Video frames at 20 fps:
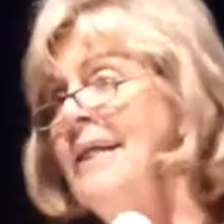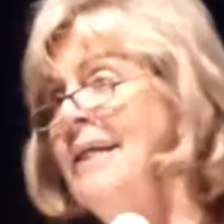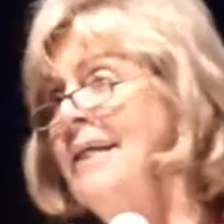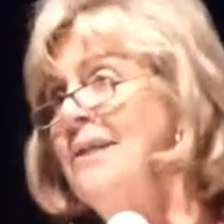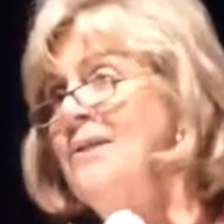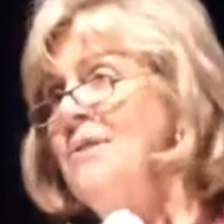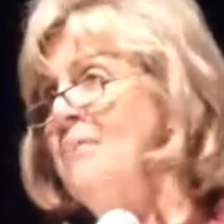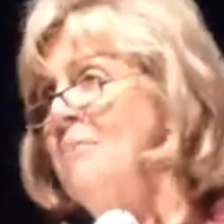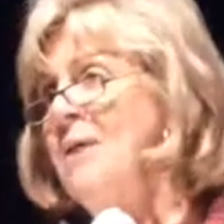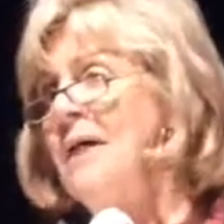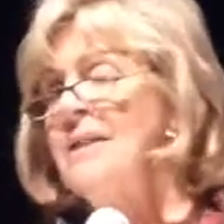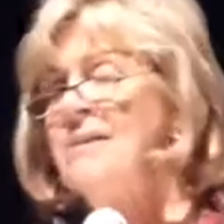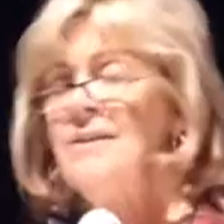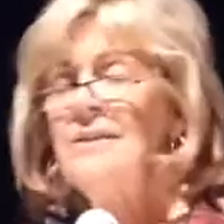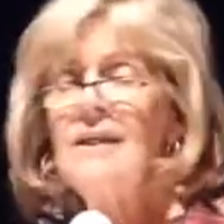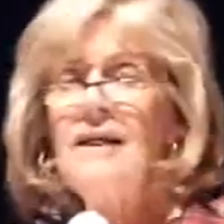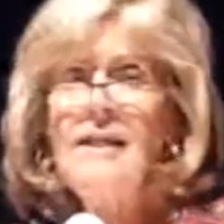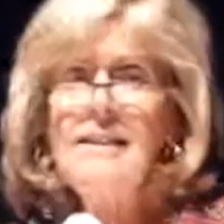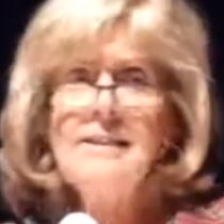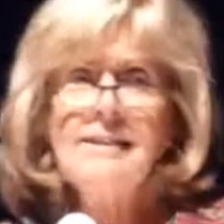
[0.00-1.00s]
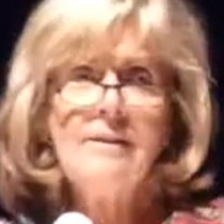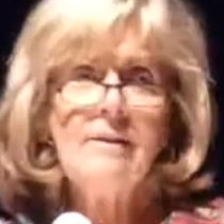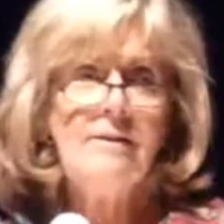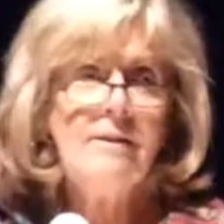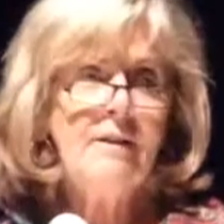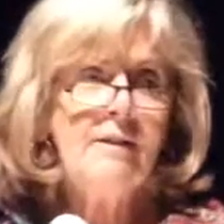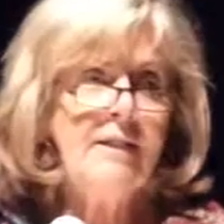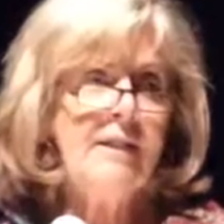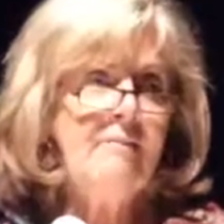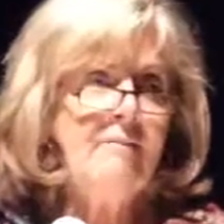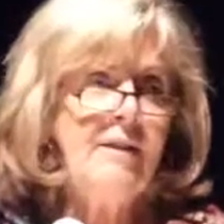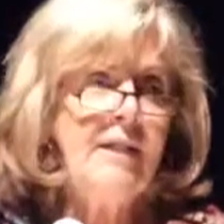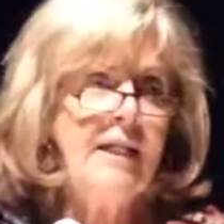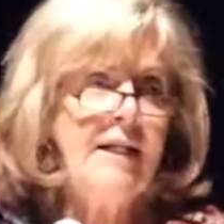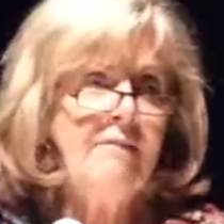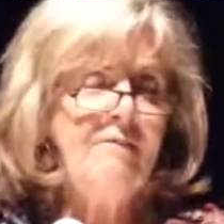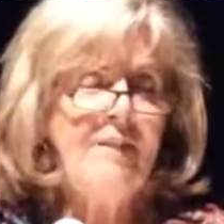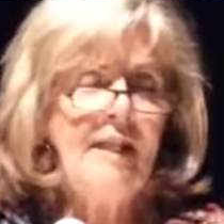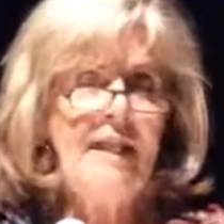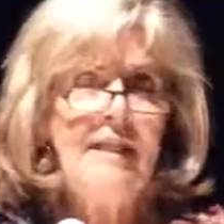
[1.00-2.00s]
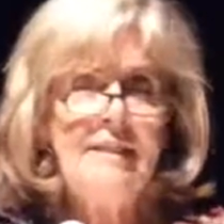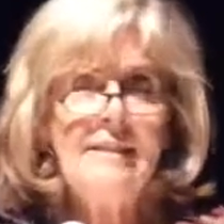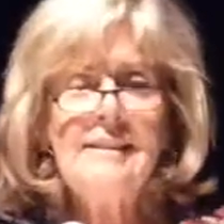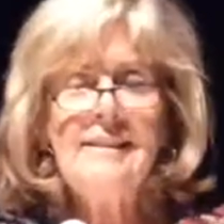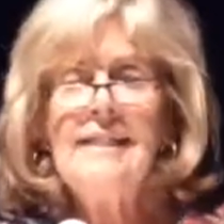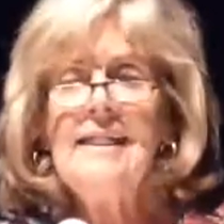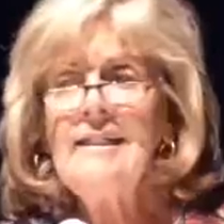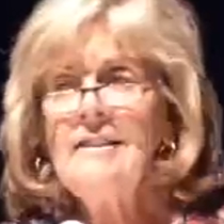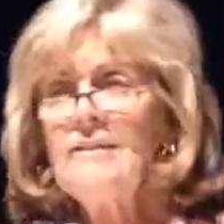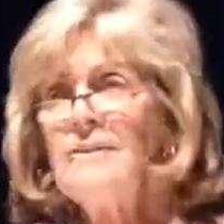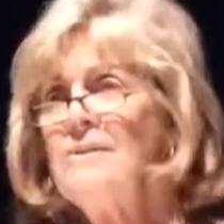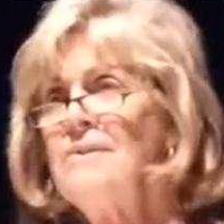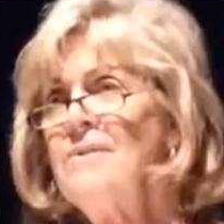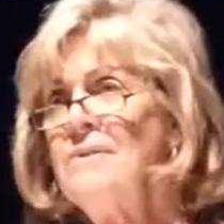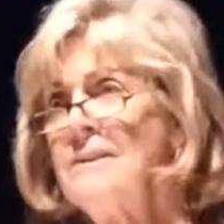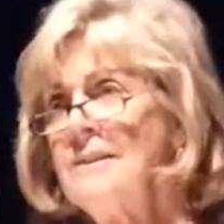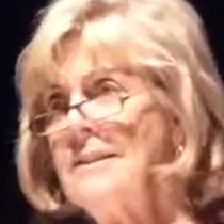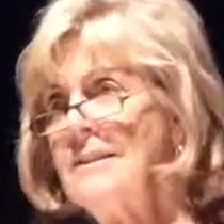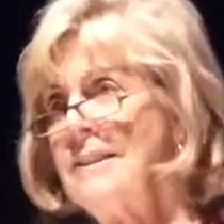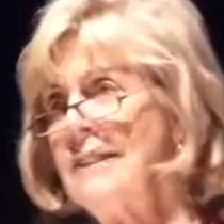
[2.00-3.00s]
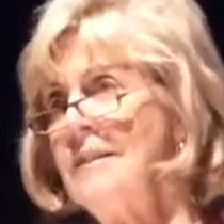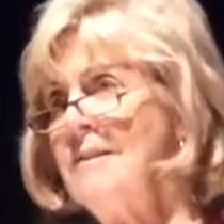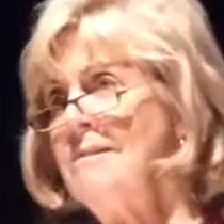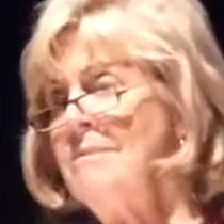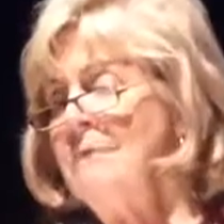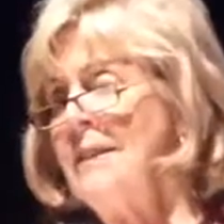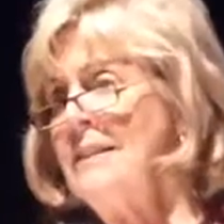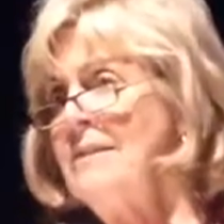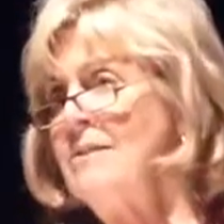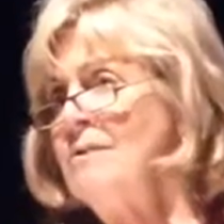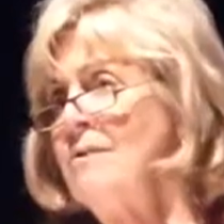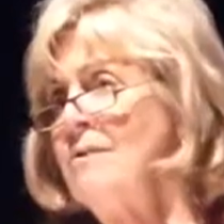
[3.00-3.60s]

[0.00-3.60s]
Can you imagine? I started covering Afghanistan as soon as the Taliban